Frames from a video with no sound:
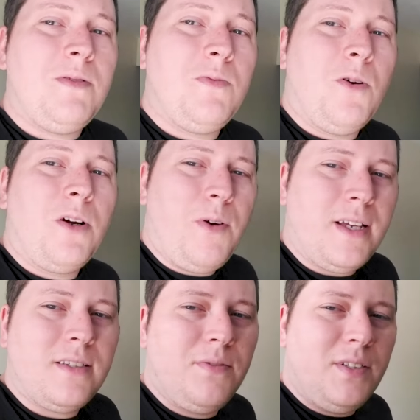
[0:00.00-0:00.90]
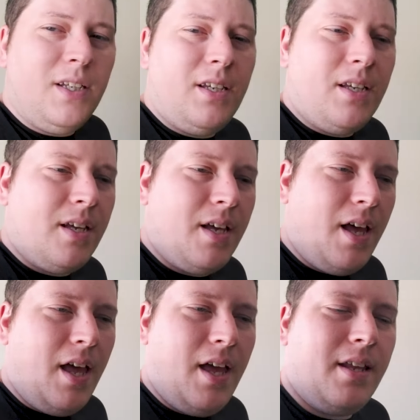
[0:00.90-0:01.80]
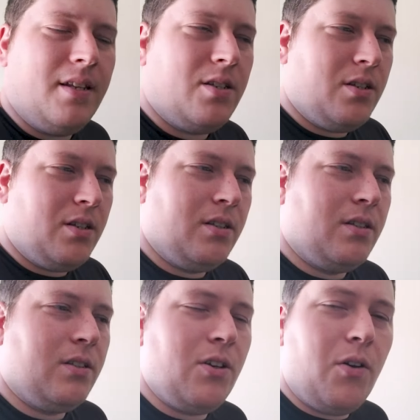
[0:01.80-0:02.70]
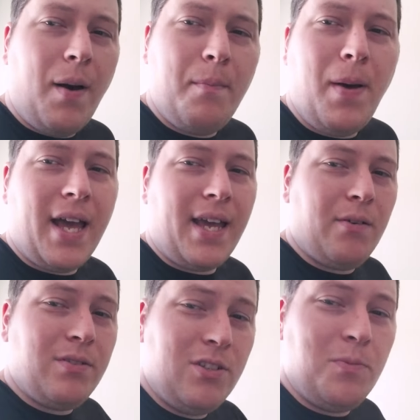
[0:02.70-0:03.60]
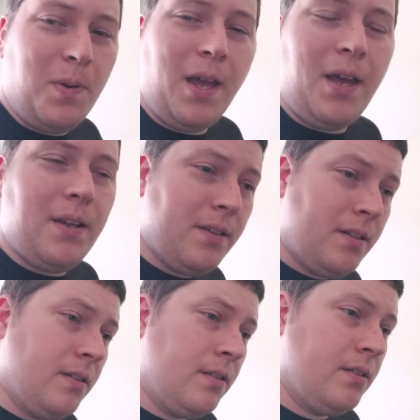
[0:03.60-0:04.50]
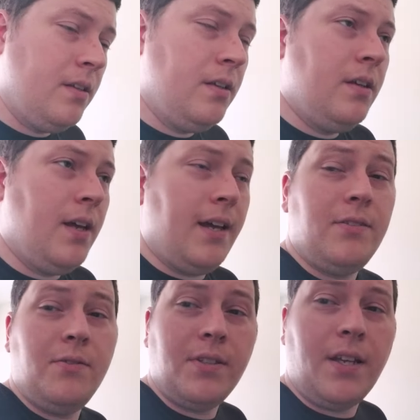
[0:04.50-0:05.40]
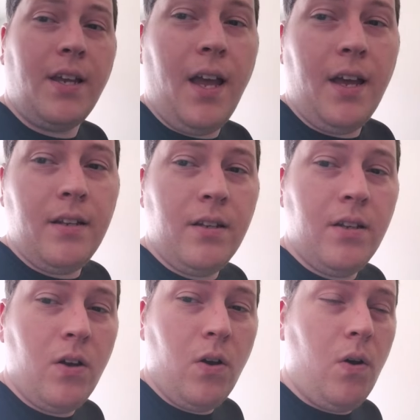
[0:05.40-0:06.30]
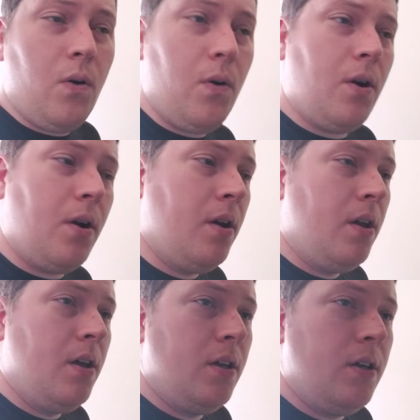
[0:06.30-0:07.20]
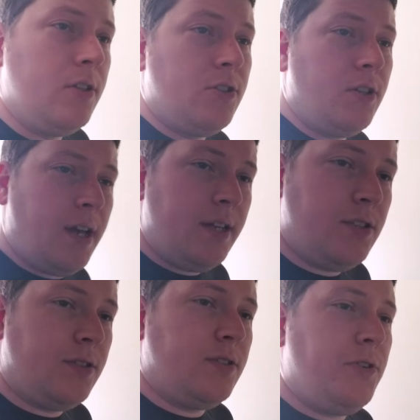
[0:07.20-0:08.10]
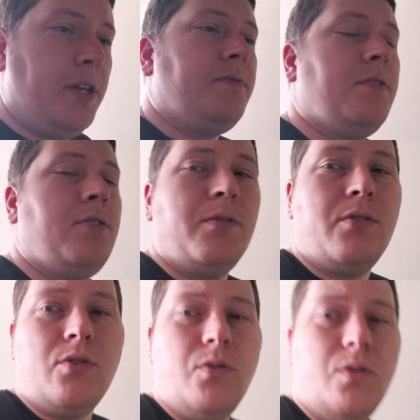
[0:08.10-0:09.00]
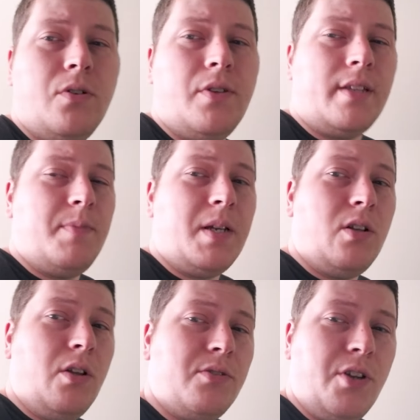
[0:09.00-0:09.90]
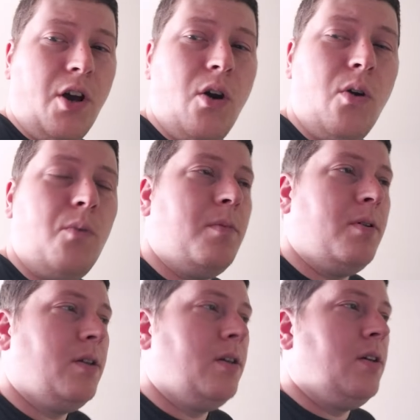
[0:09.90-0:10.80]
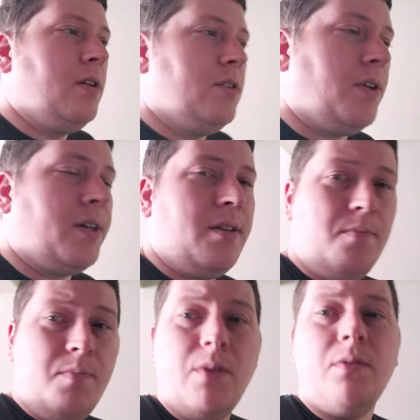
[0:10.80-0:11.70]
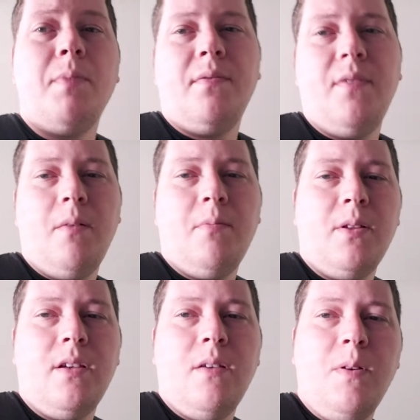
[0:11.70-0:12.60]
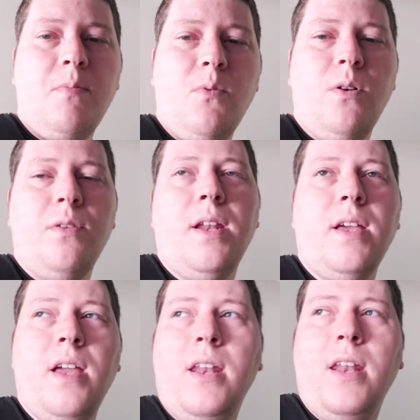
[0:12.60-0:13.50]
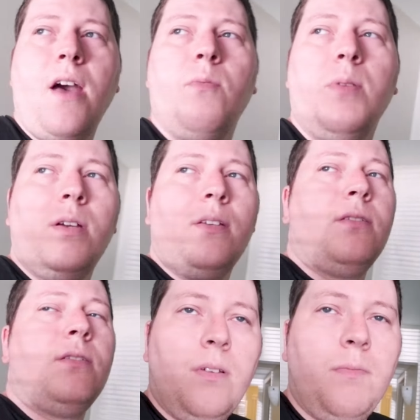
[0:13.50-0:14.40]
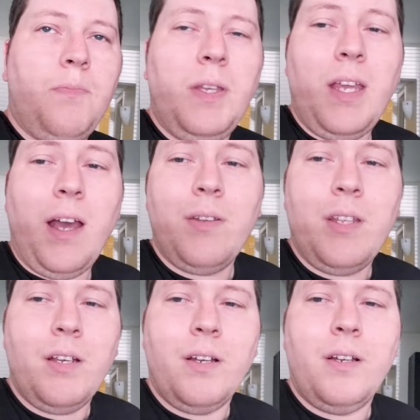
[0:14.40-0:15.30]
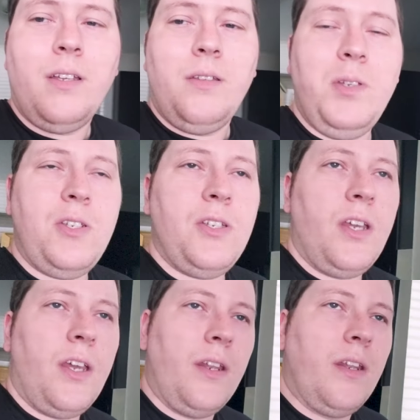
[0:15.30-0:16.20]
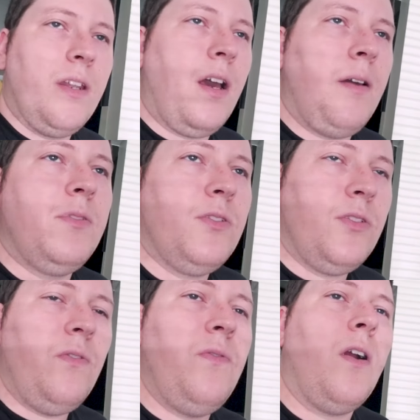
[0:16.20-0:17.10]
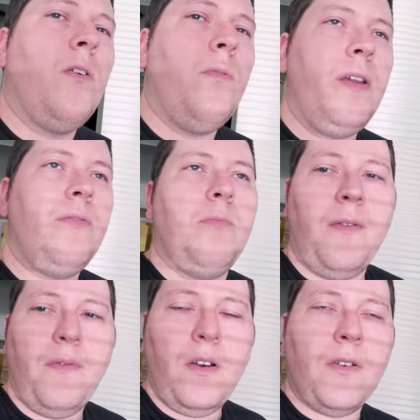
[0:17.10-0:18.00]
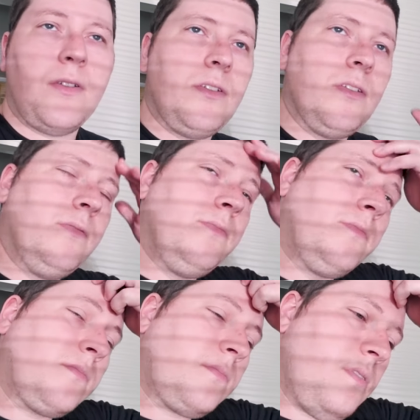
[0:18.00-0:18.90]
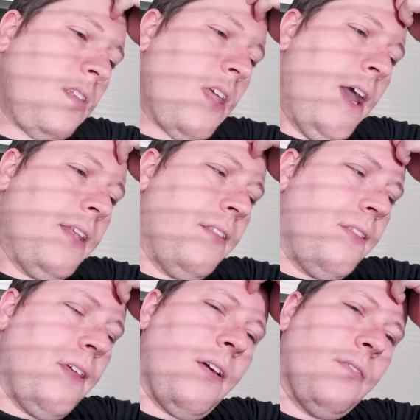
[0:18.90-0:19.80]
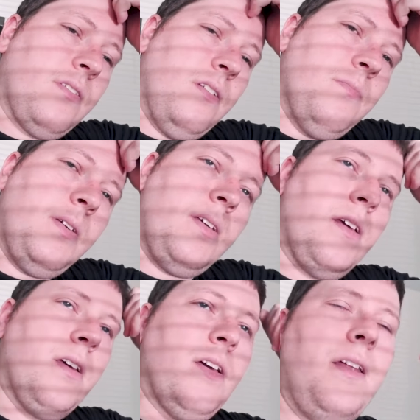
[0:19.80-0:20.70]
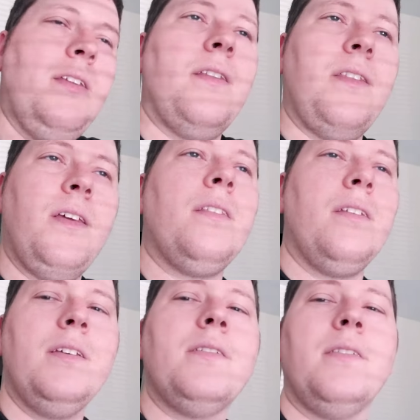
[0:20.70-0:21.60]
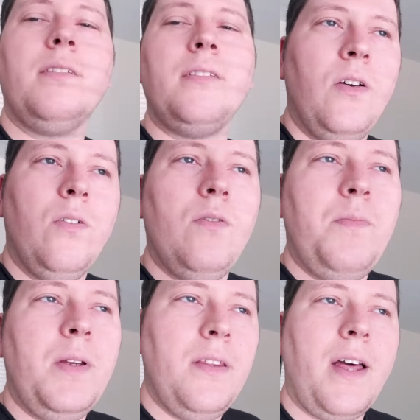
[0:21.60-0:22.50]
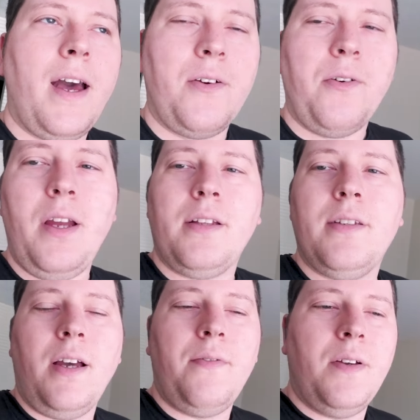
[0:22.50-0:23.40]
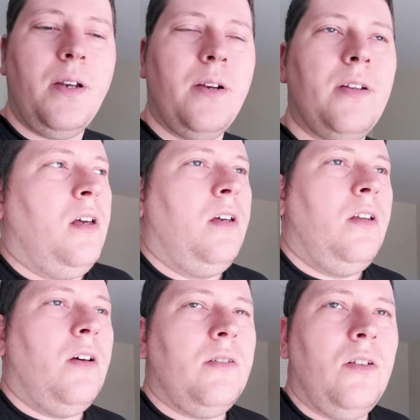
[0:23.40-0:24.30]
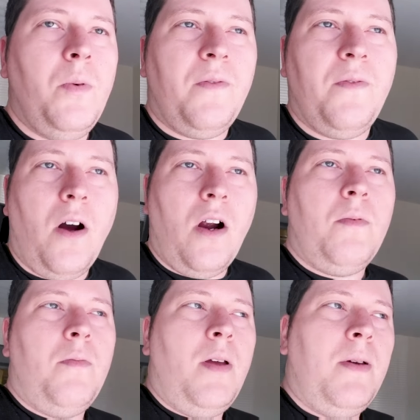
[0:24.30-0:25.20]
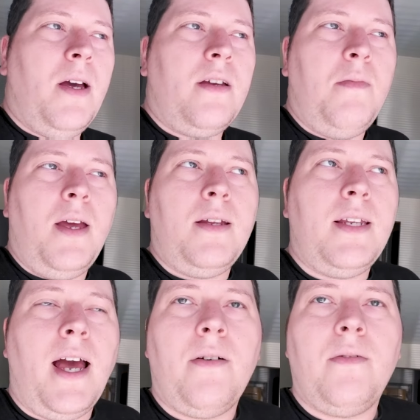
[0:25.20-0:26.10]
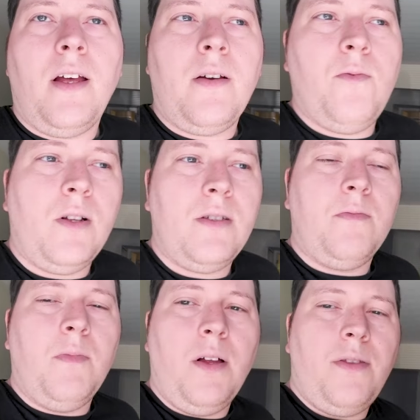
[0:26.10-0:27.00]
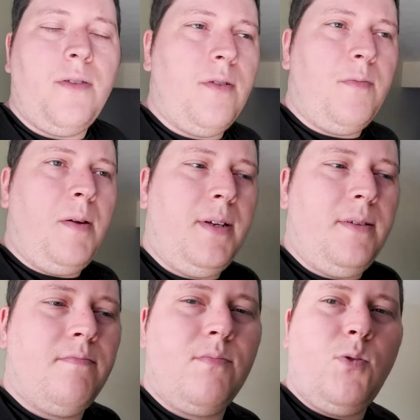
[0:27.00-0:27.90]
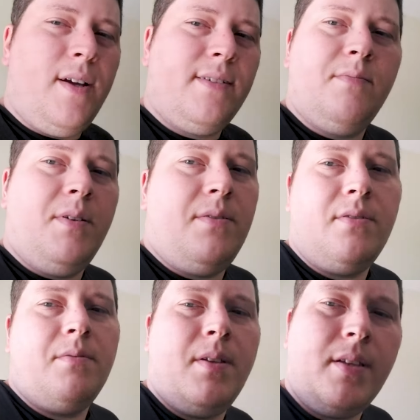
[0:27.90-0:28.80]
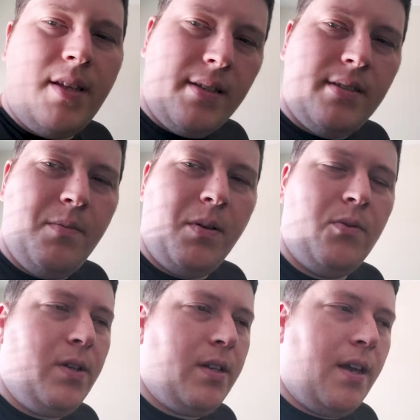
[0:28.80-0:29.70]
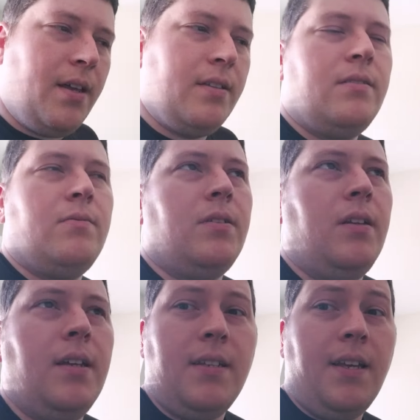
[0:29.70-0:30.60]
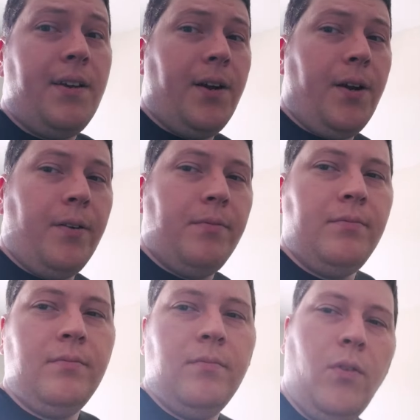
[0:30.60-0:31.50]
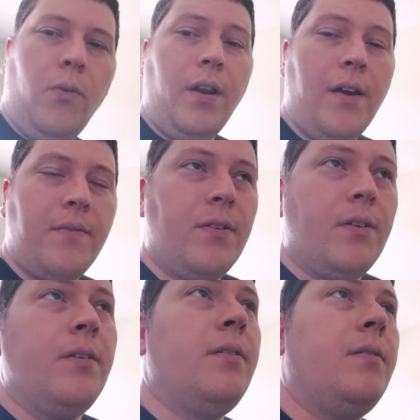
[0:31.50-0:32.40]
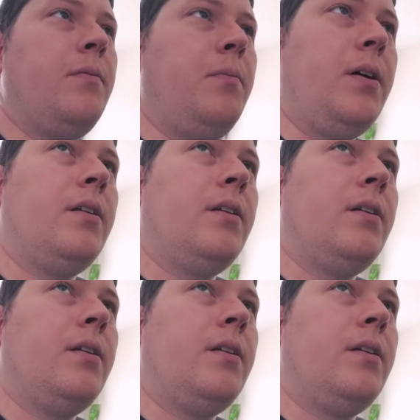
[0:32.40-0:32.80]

more aggressively and go back out to Japan as soon as I can? Or should I just transfer to a school that's a bit closer to home so I can be with my family a bit more than I can now? Because being out here in Michigan, I'm so far away from my folks. I didn't think the distance would be that great. I figured, you know, it's a little bit far, but maybe I can make it down like once a month or maybe twice a month or something like that. See him on the weekends, get dinner, whatever. But,